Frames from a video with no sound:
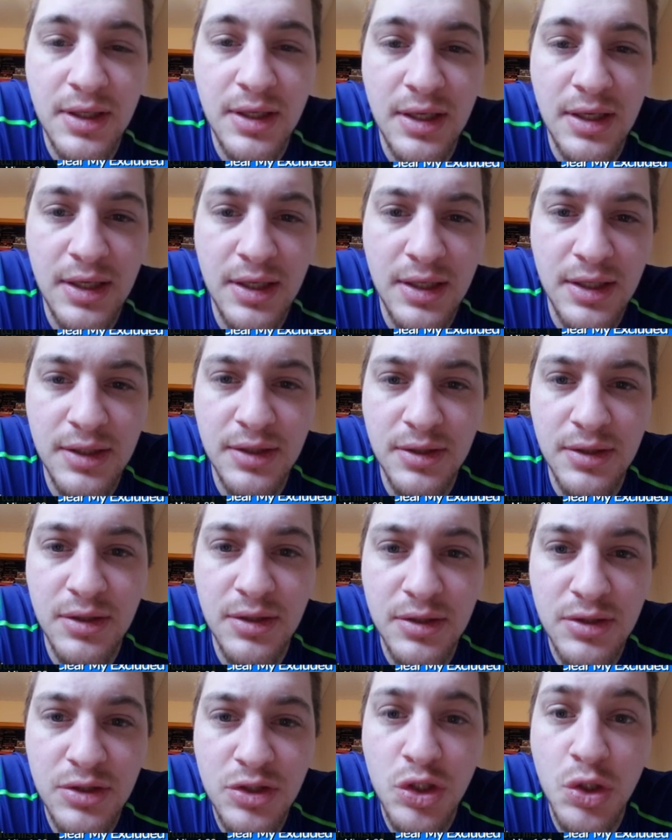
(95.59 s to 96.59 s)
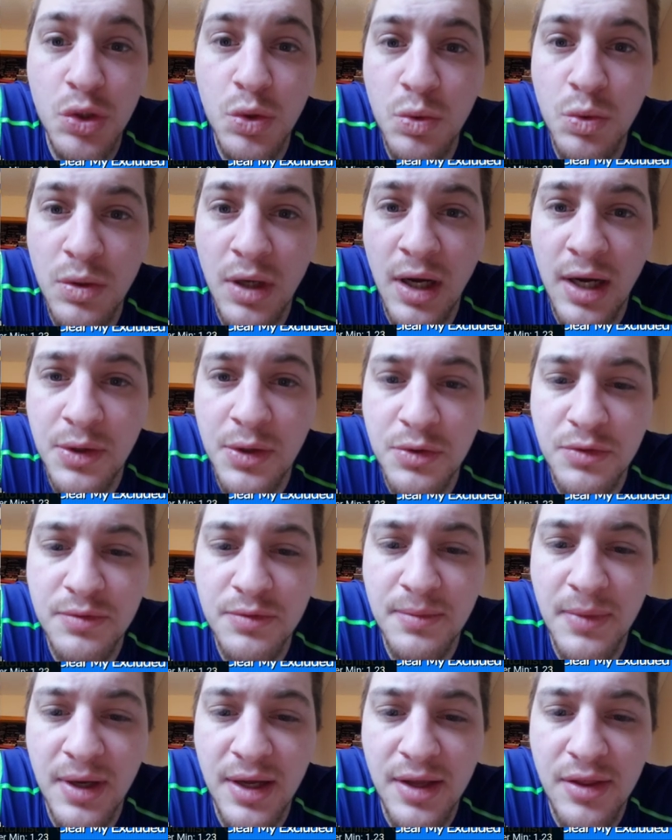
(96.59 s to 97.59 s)
in 2 out
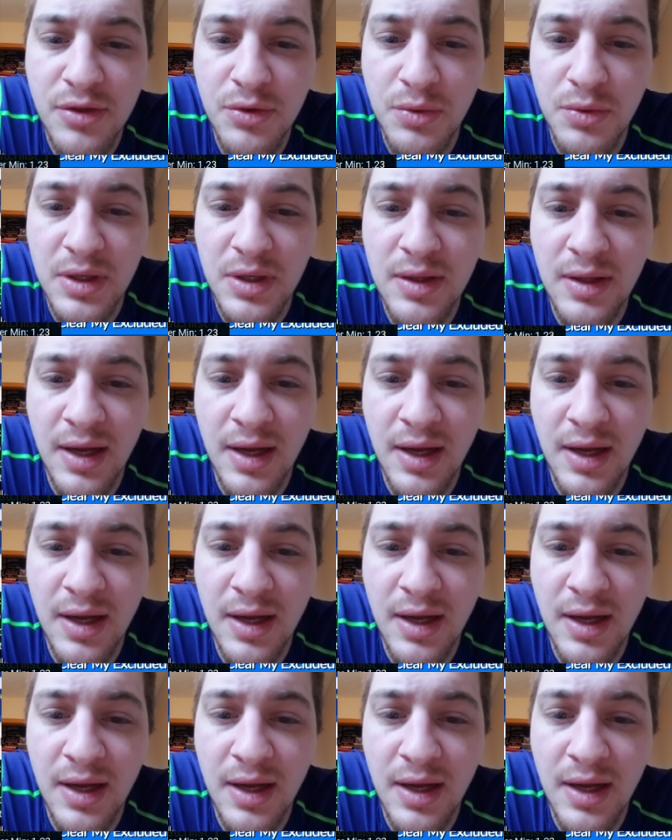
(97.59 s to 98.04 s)
of my 3